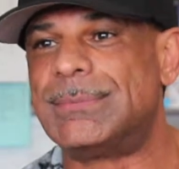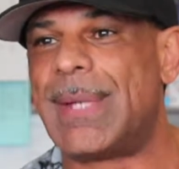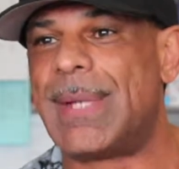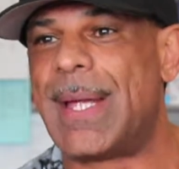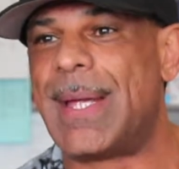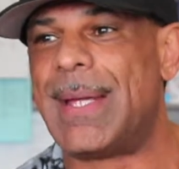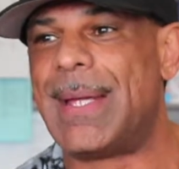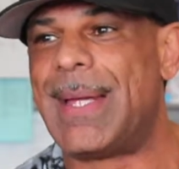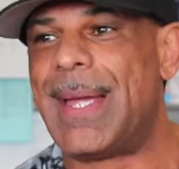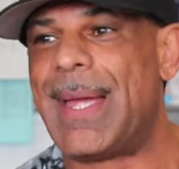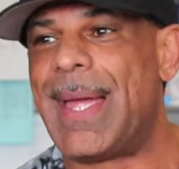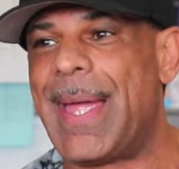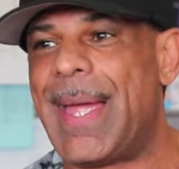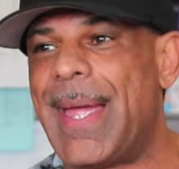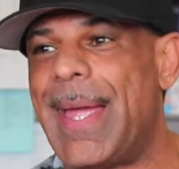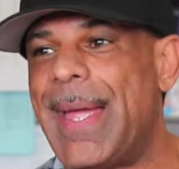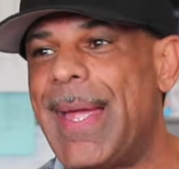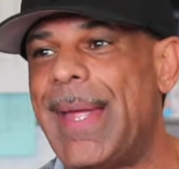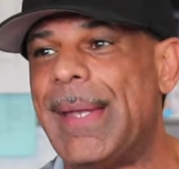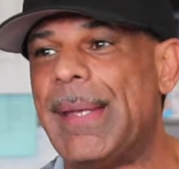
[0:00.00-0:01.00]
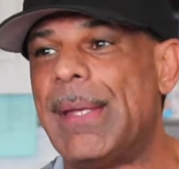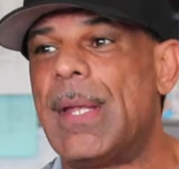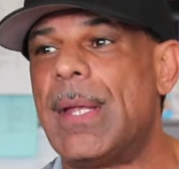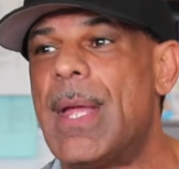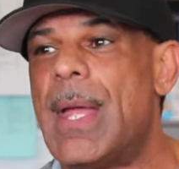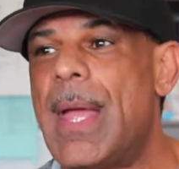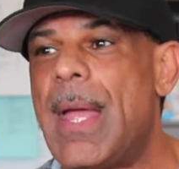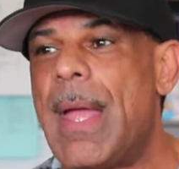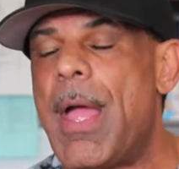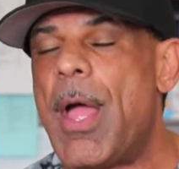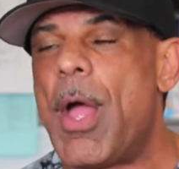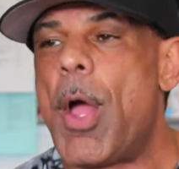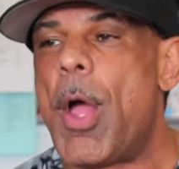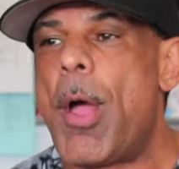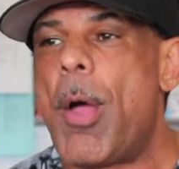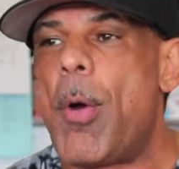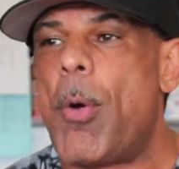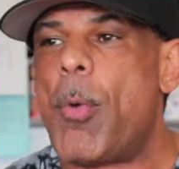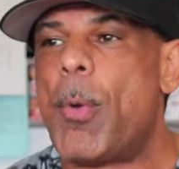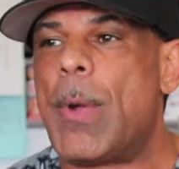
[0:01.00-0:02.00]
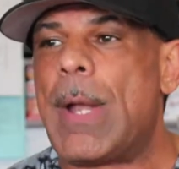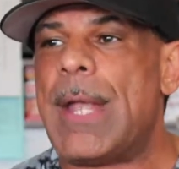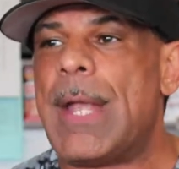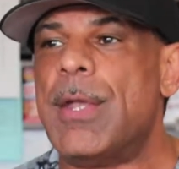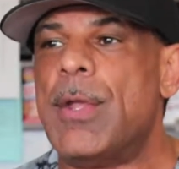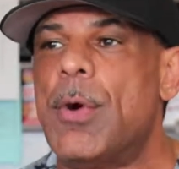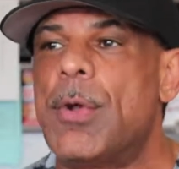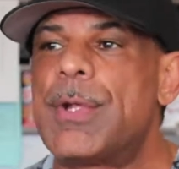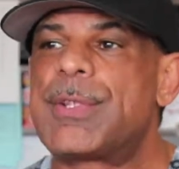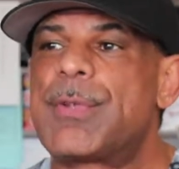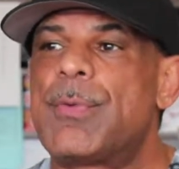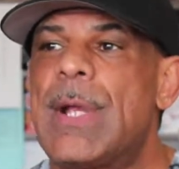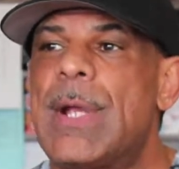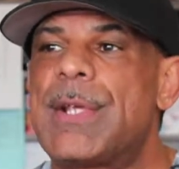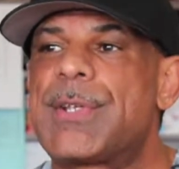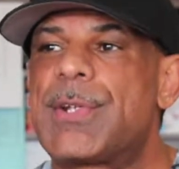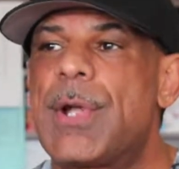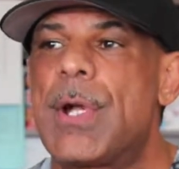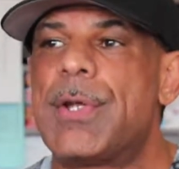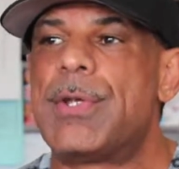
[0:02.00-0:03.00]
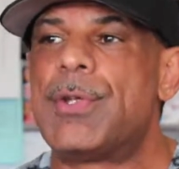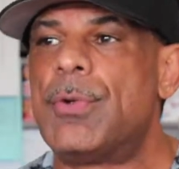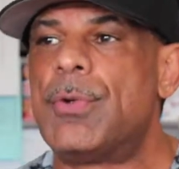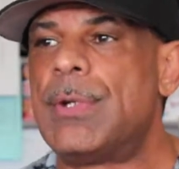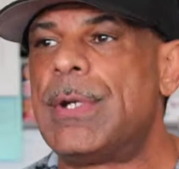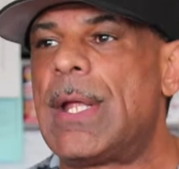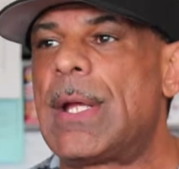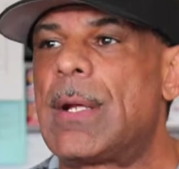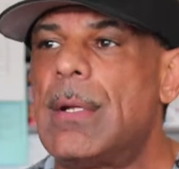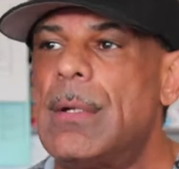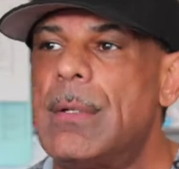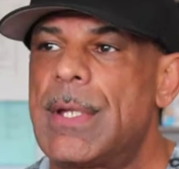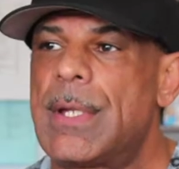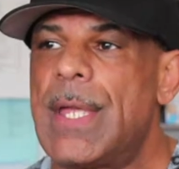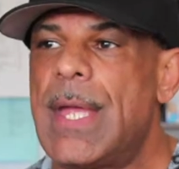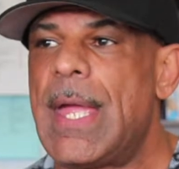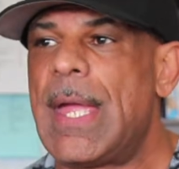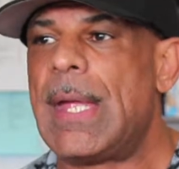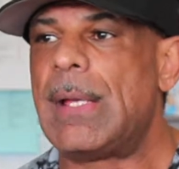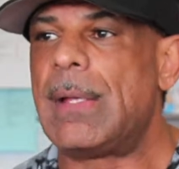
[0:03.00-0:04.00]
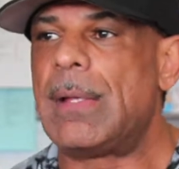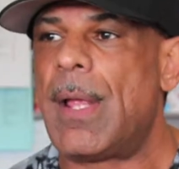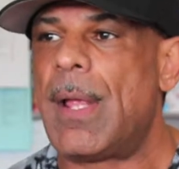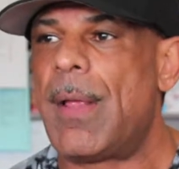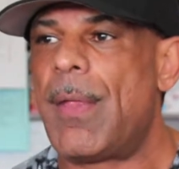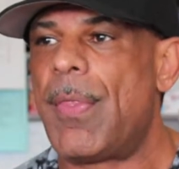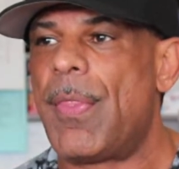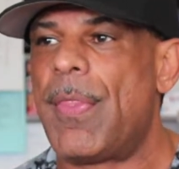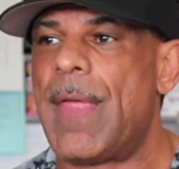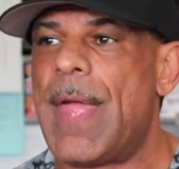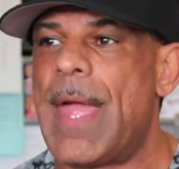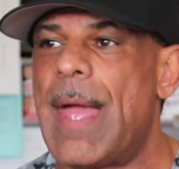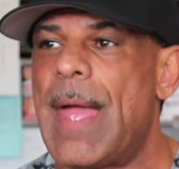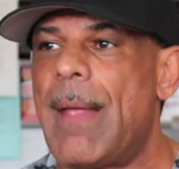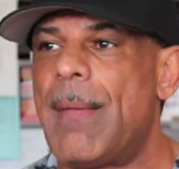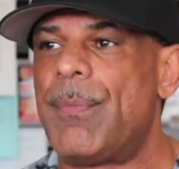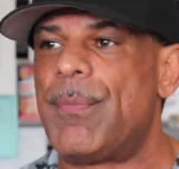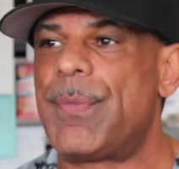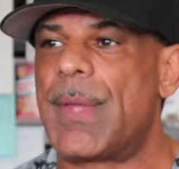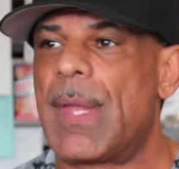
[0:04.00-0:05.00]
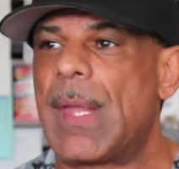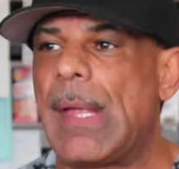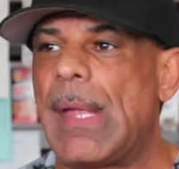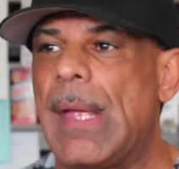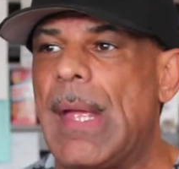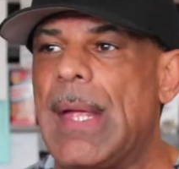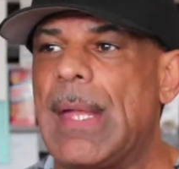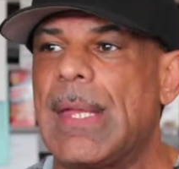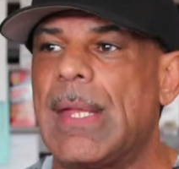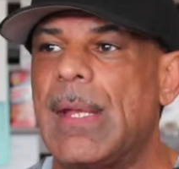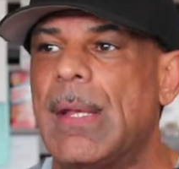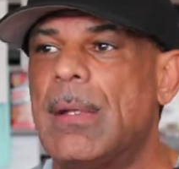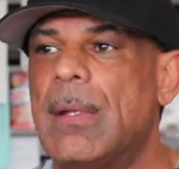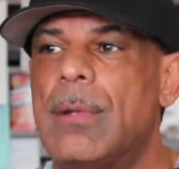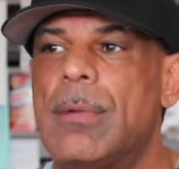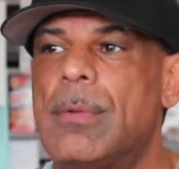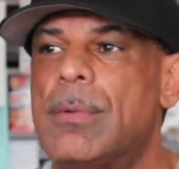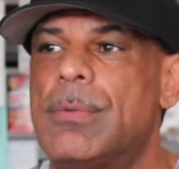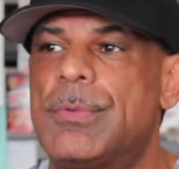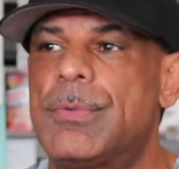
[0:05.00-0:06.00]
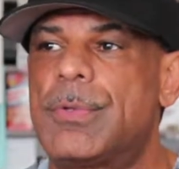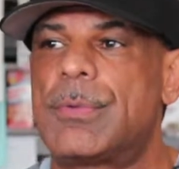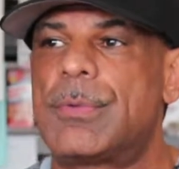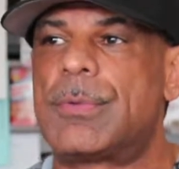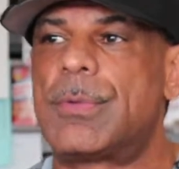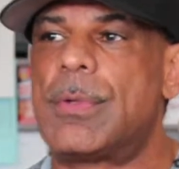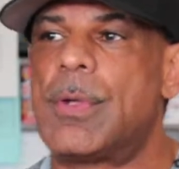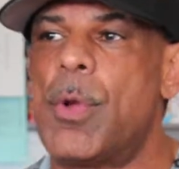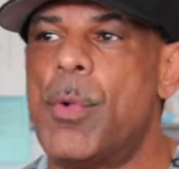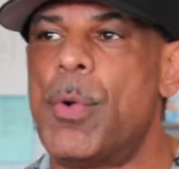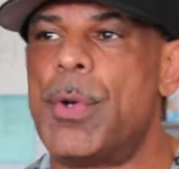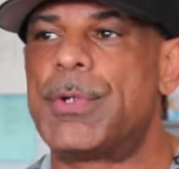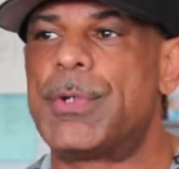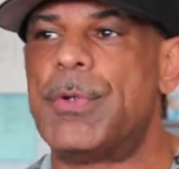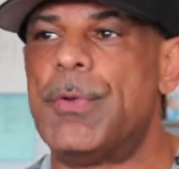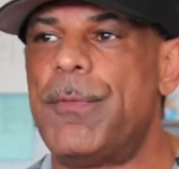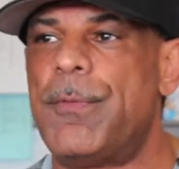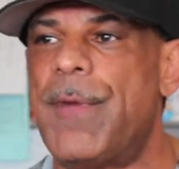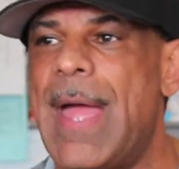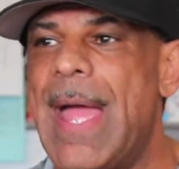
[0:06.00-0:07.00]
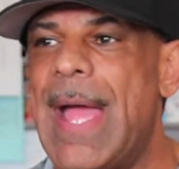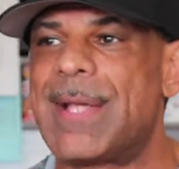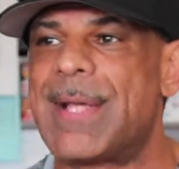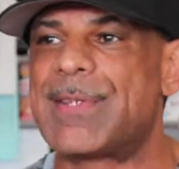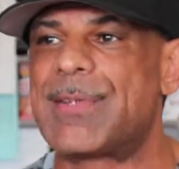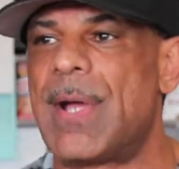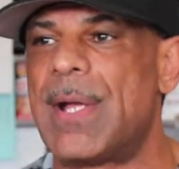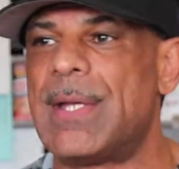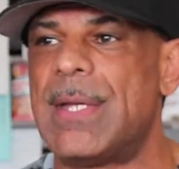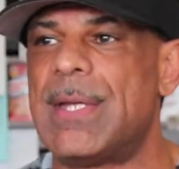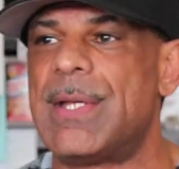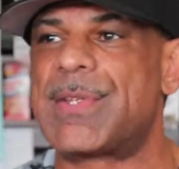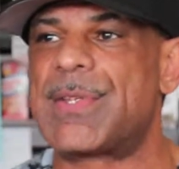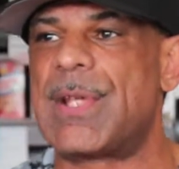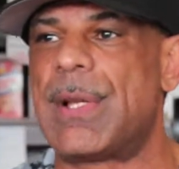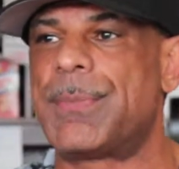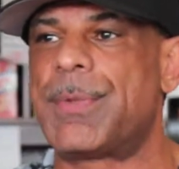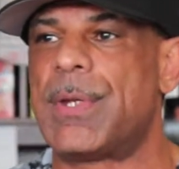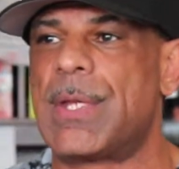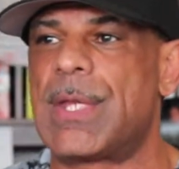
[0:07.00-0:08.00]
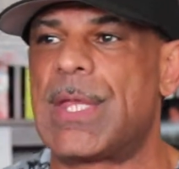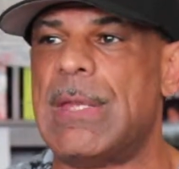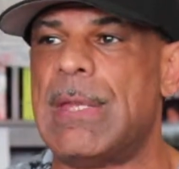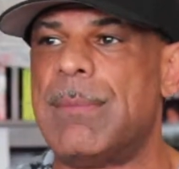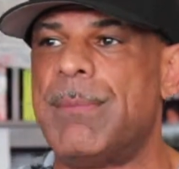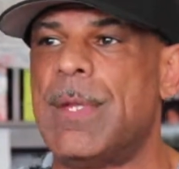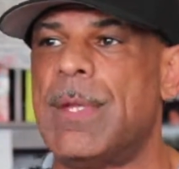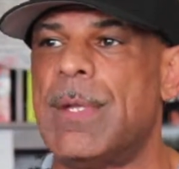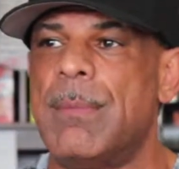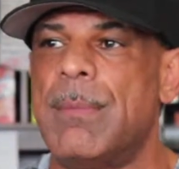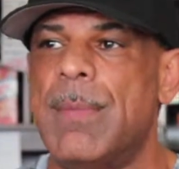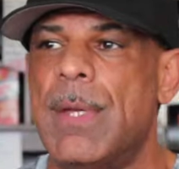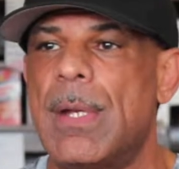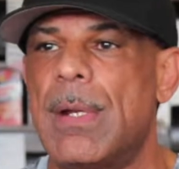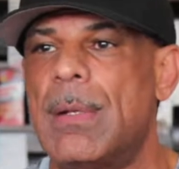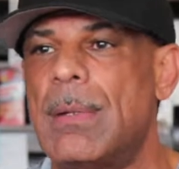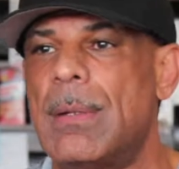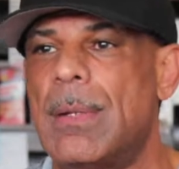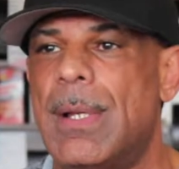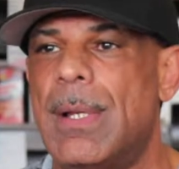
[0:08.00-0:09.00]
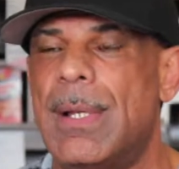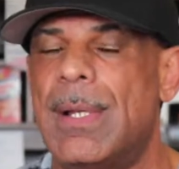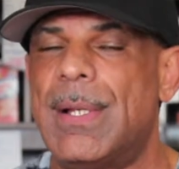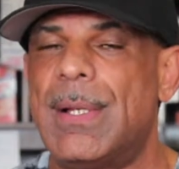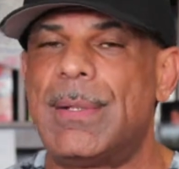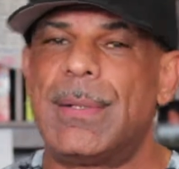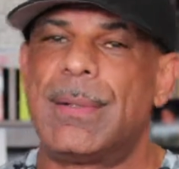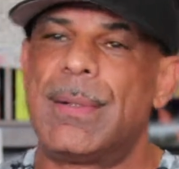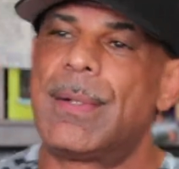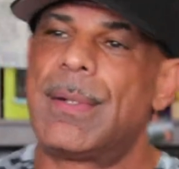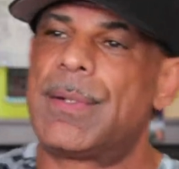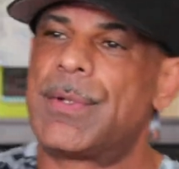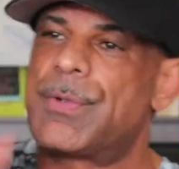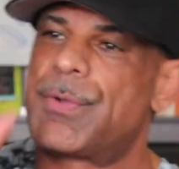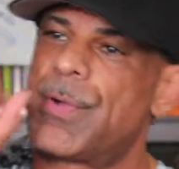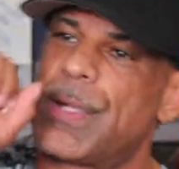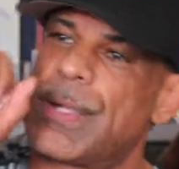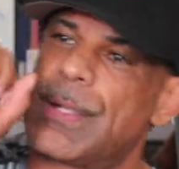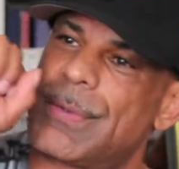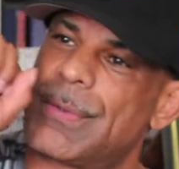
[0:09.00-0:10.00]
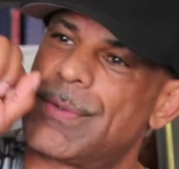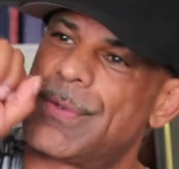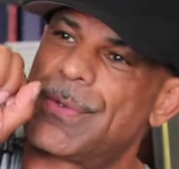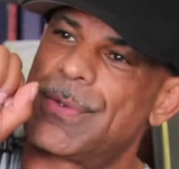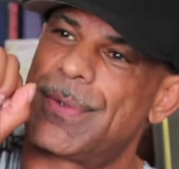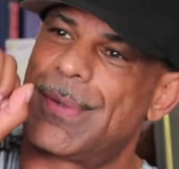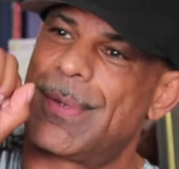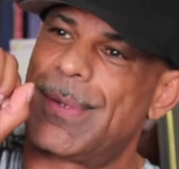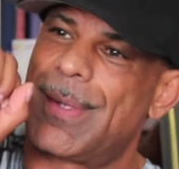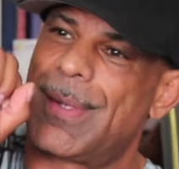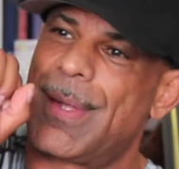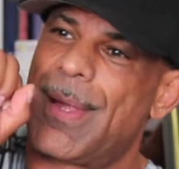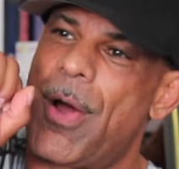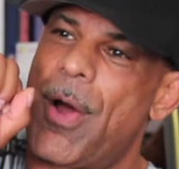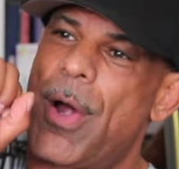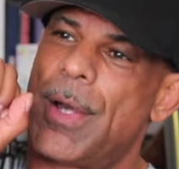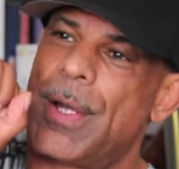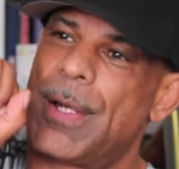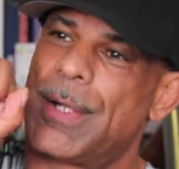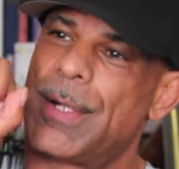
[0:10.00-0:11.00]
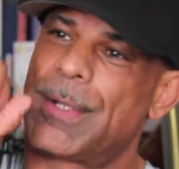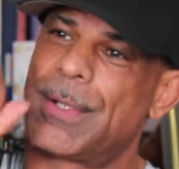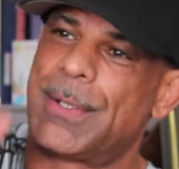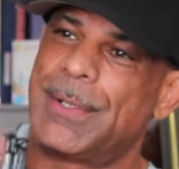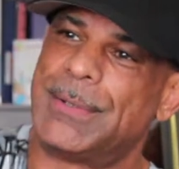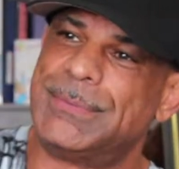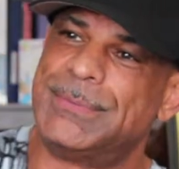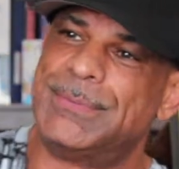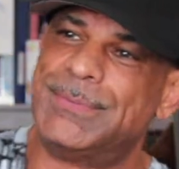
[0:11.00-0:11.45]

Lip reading: Right. And what I noticed when I started doing that cocaine, that I get a little going too fast, so I needed something to keep me in the middle. Drink hard liquor.